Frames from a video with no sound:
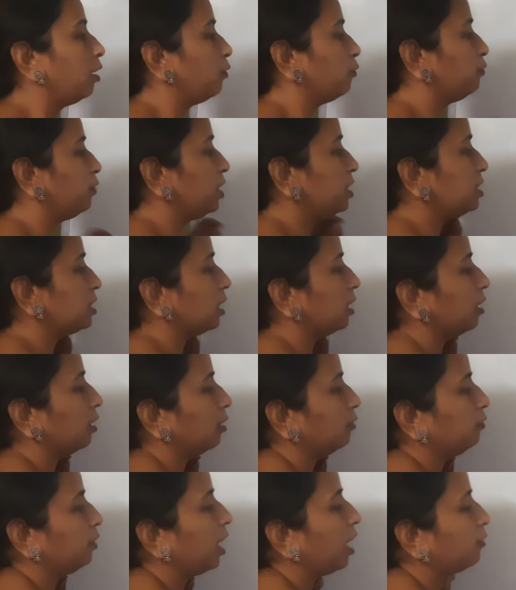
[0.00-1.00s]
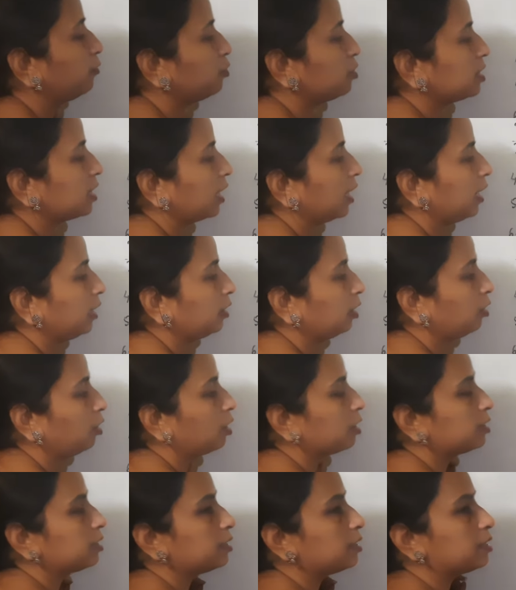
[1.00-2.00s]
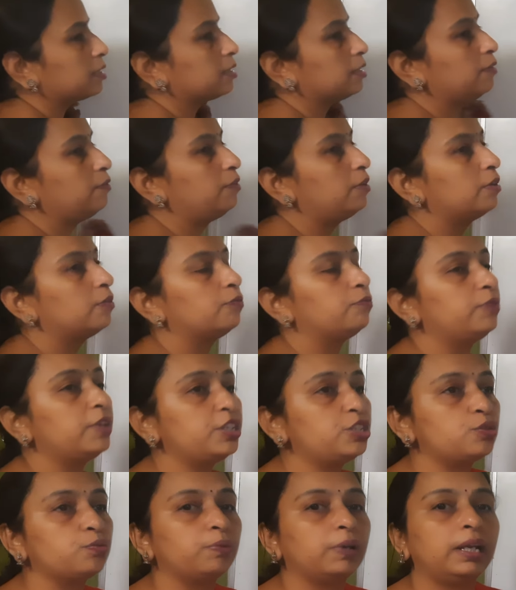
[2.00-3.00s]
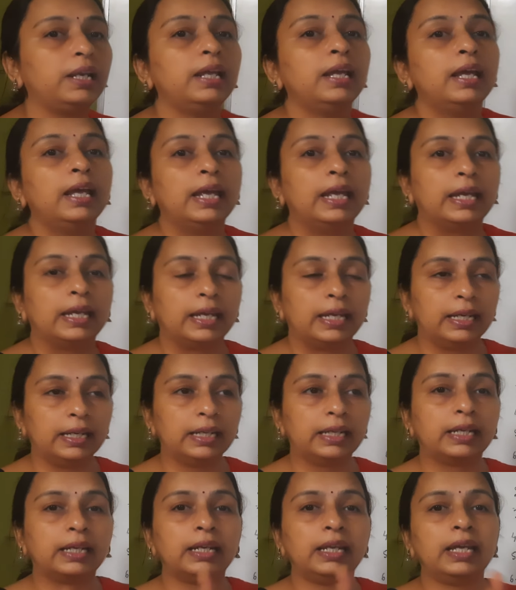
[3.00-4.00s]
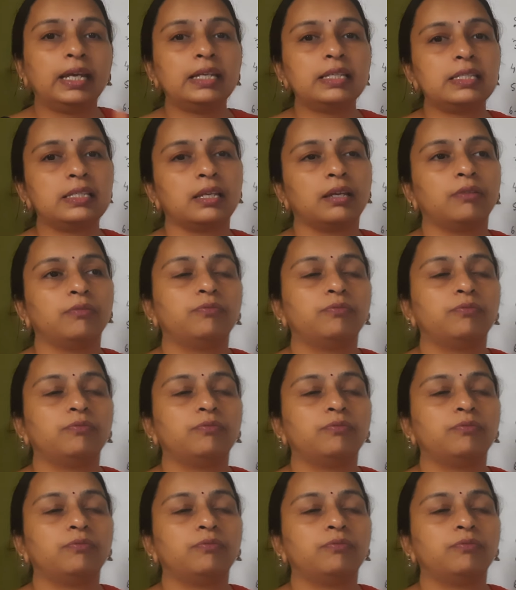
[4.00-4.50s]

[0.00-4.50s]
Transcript: which we have to select an alternative which will increase,